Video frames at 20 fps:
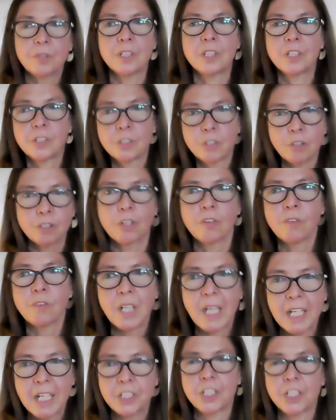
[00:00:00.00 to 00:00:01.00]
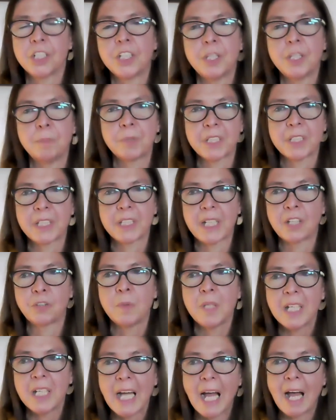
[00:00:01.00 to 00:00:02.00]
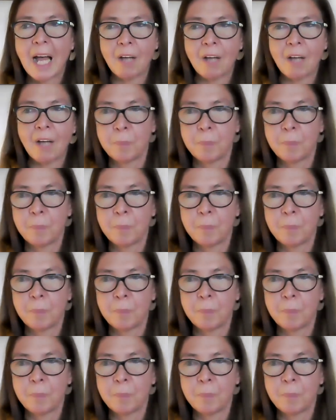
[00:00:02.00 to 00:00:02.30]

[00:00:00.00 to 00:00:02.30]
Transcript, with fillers: the social relationships that we have